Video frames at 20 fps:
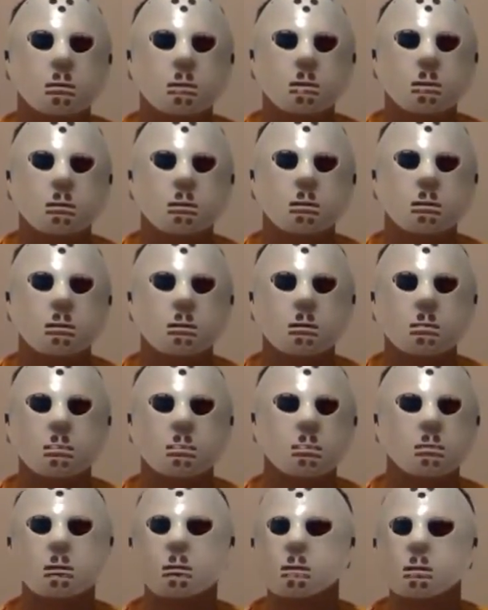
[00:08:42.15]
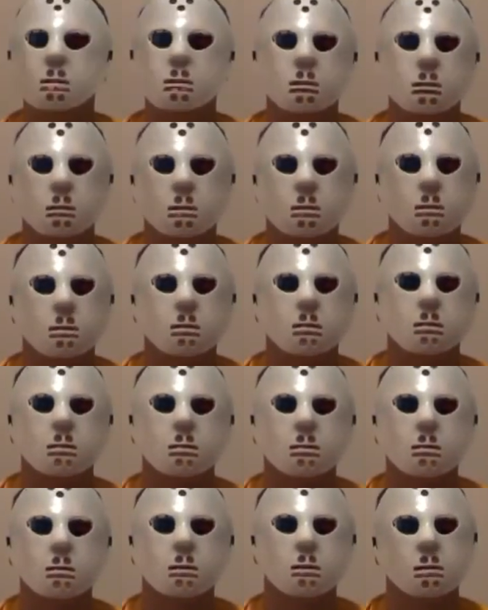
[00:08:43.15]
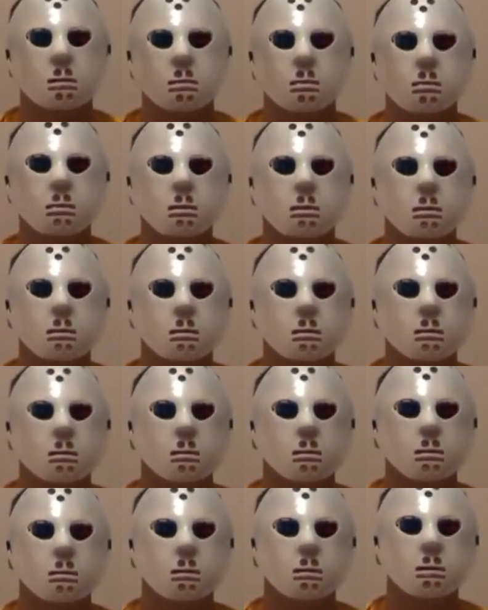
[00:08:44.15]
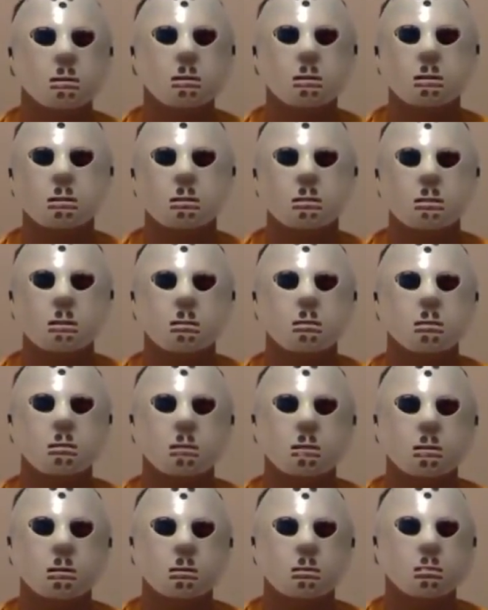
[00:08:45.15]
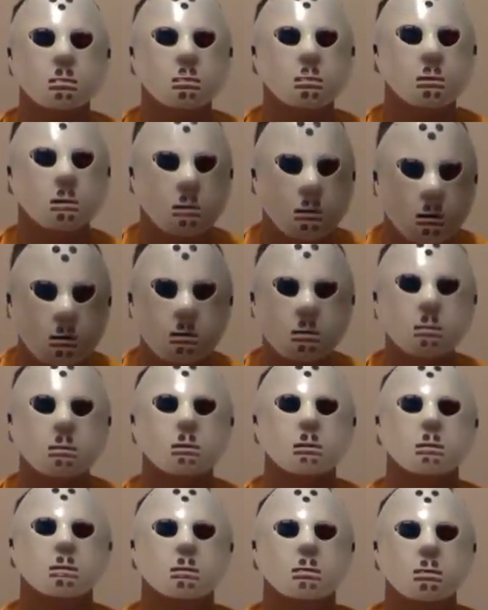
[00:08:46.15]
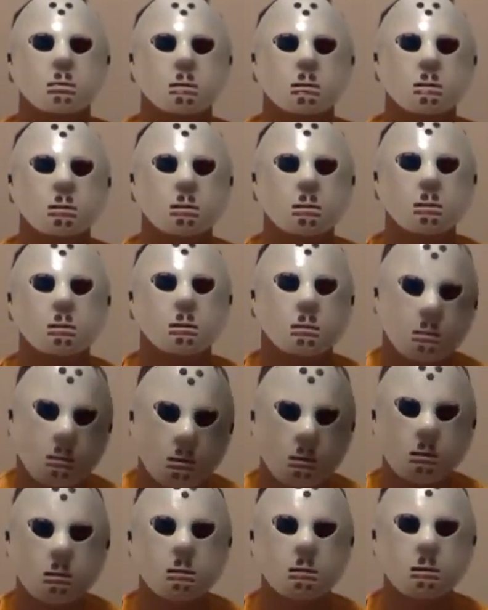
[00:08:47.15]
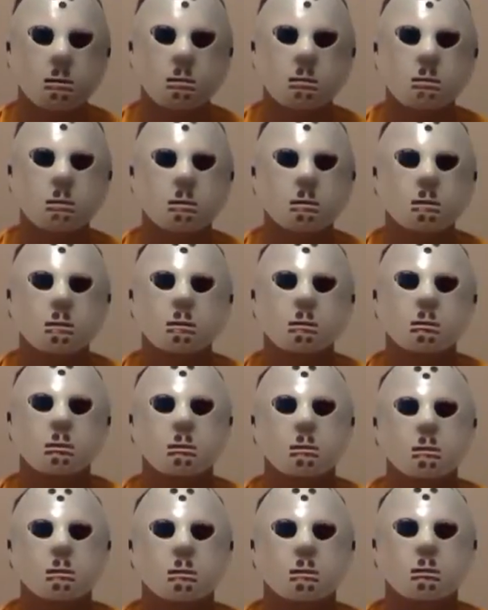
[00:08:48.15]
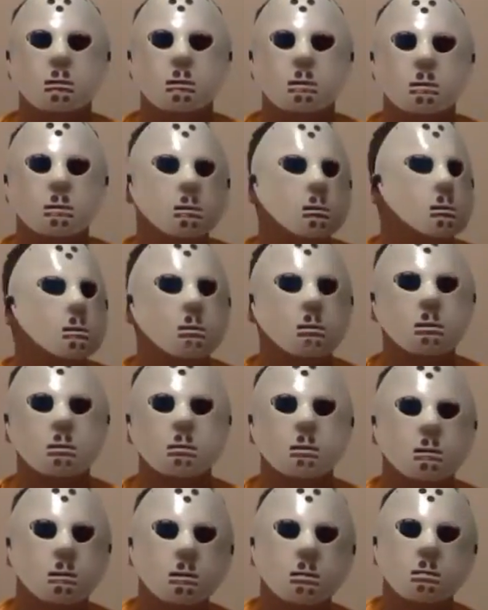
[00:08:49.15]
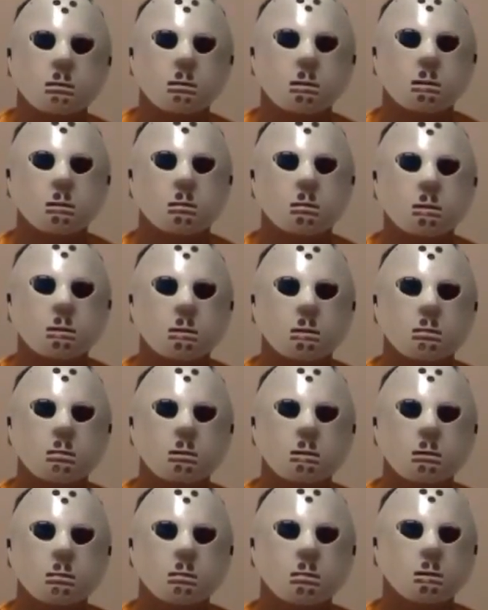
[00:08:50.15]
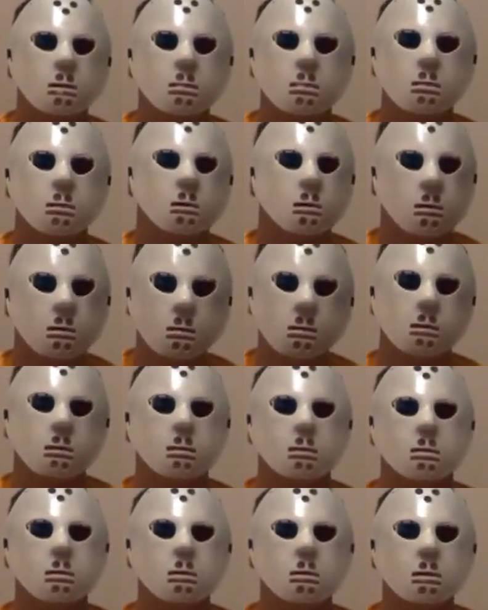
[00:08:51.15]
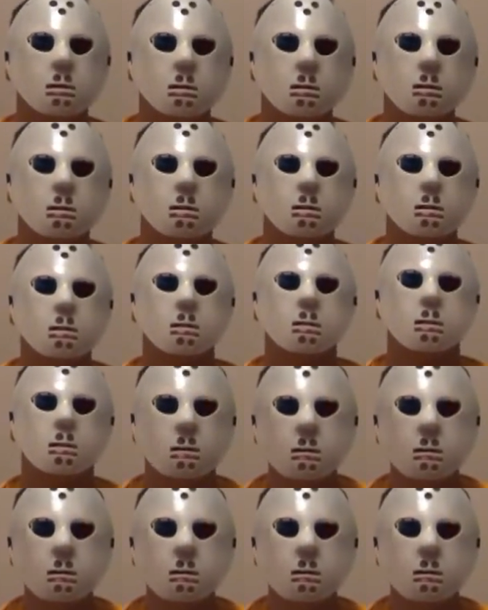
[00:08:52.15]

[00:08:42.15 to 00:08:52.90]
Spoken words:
which rarely happens in movies. You get a sequel that's 100% fresh completely. If it was 100% completely fresh, we might as well go to a different theater